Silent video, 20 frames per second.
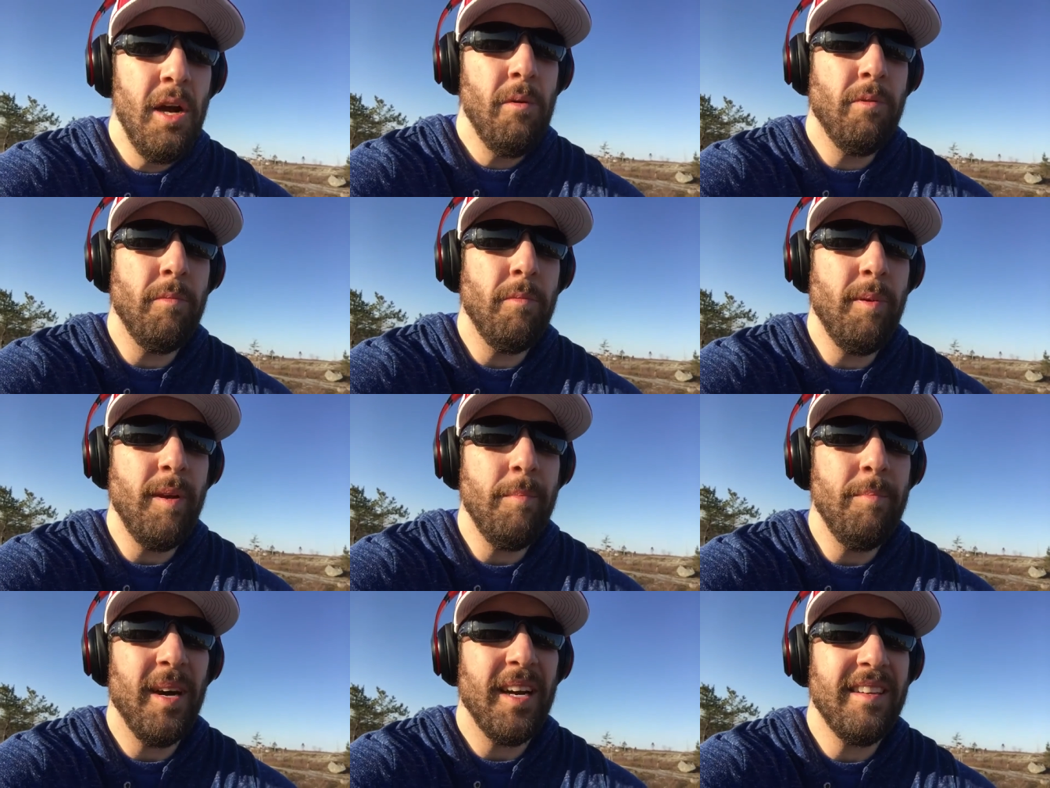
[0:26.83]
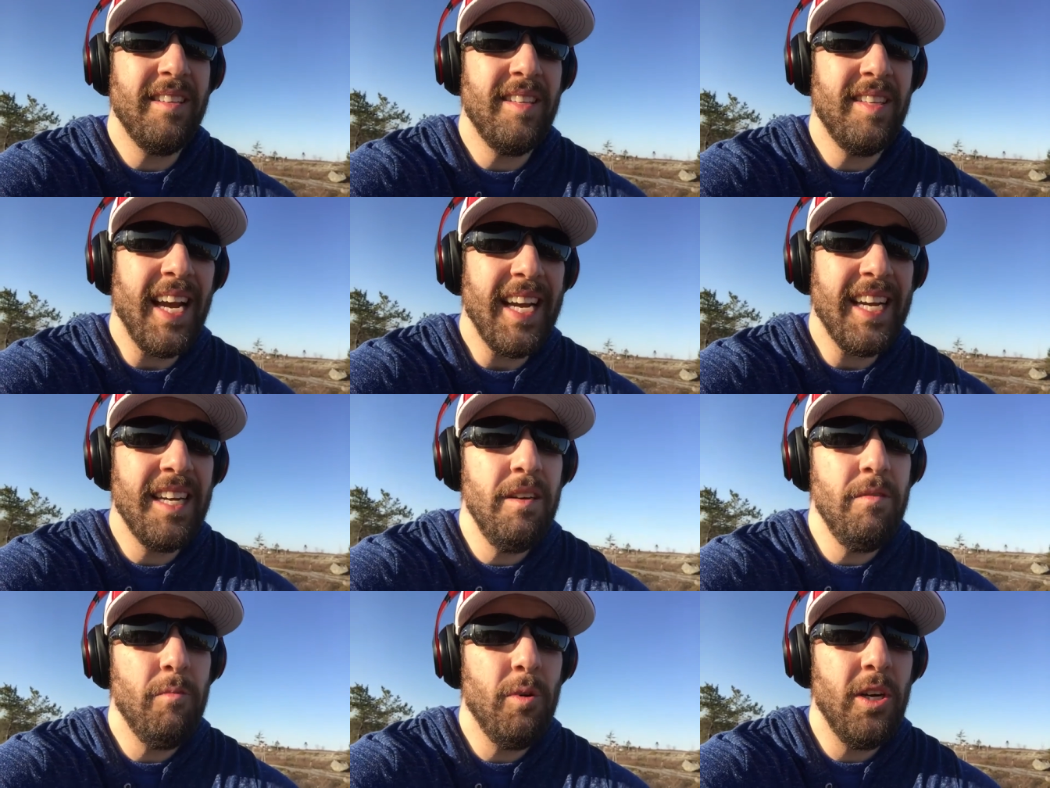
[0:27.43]
will be my
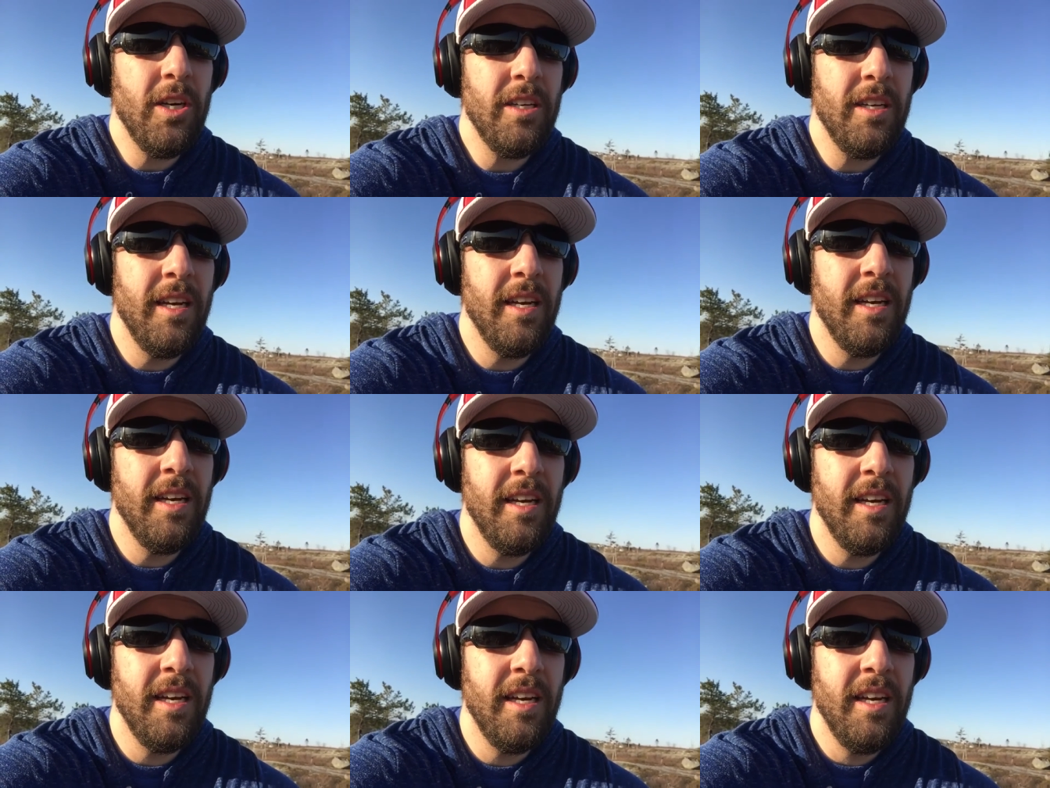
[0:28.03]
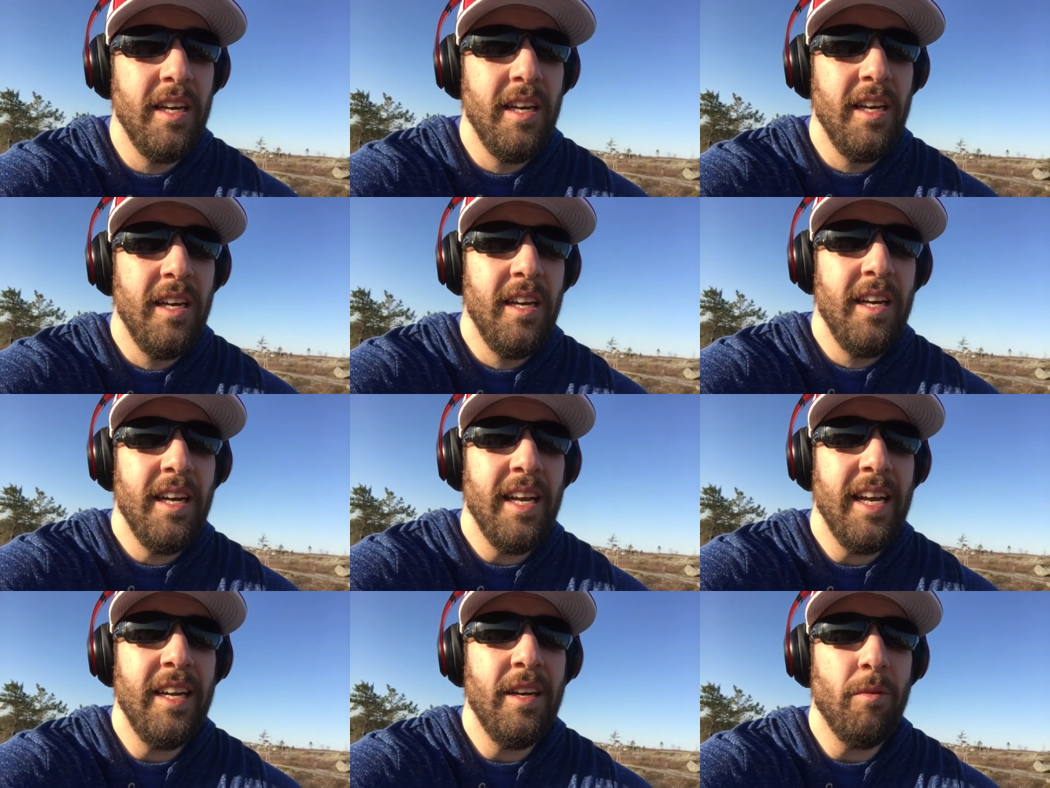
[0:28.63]
second one
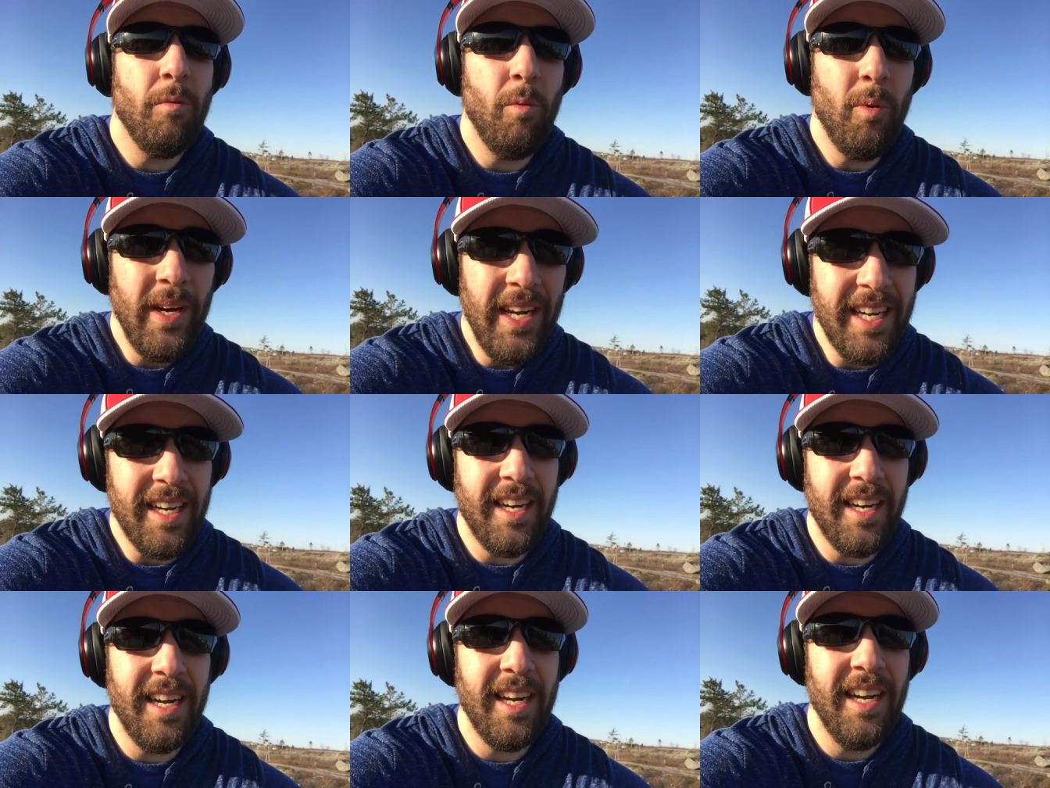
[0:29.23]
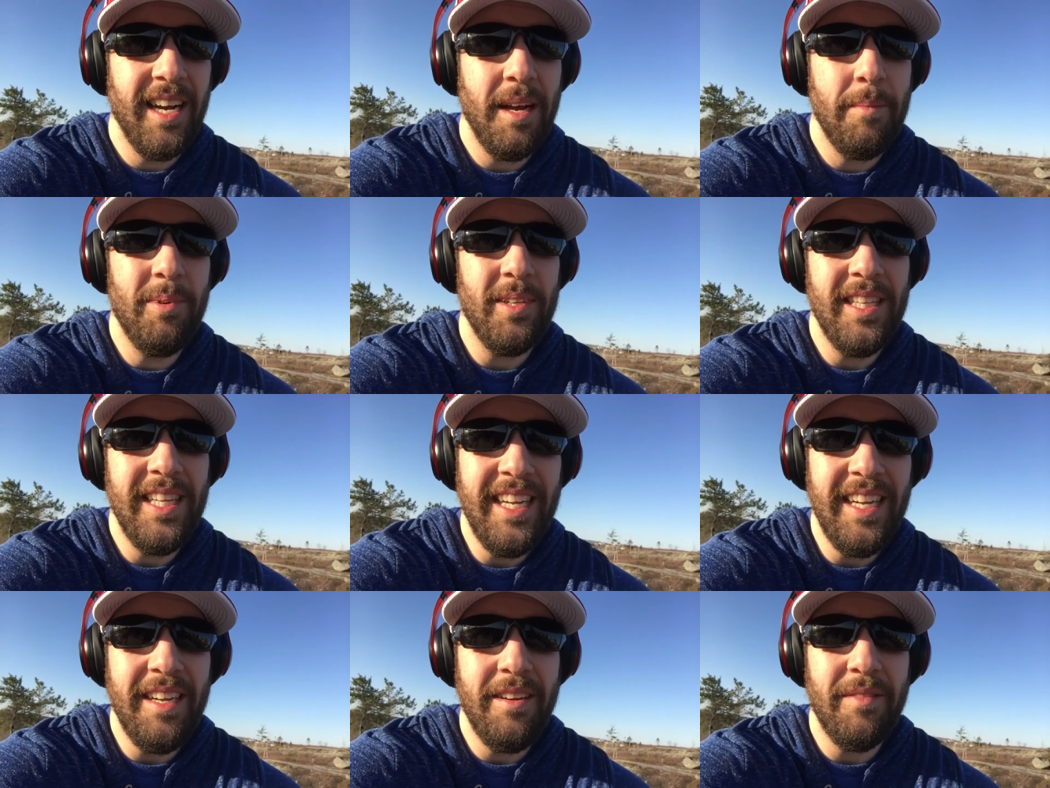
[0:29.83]
in a week, I
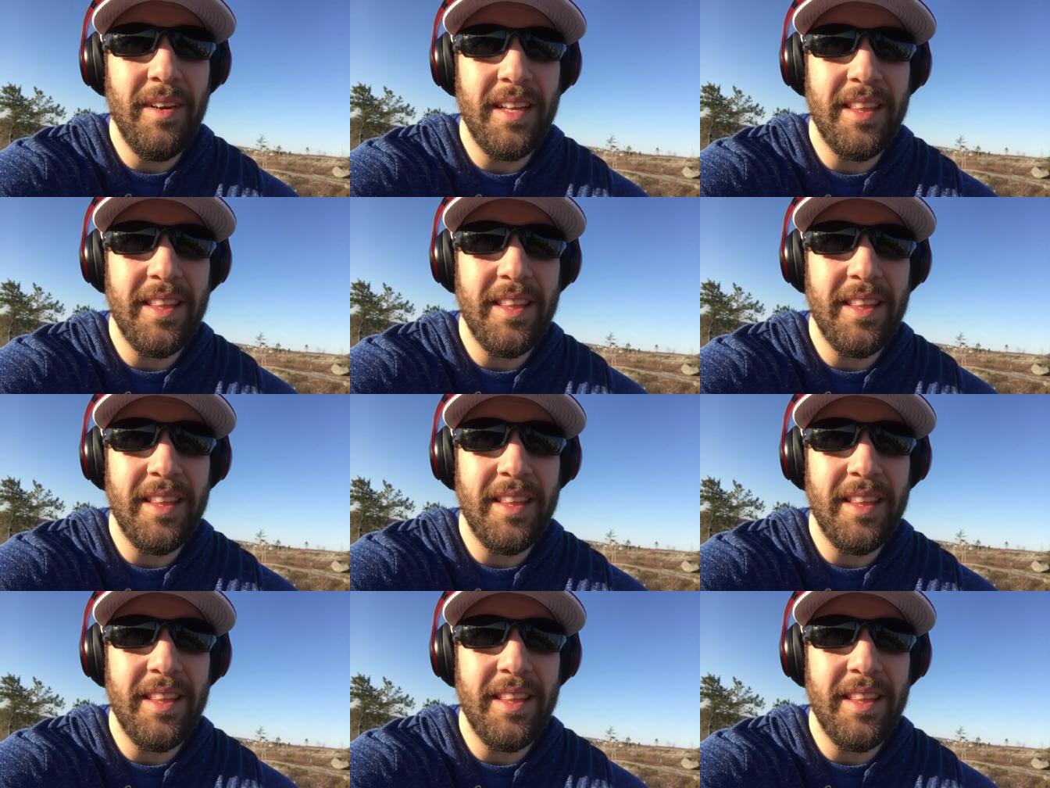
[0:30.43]
believe.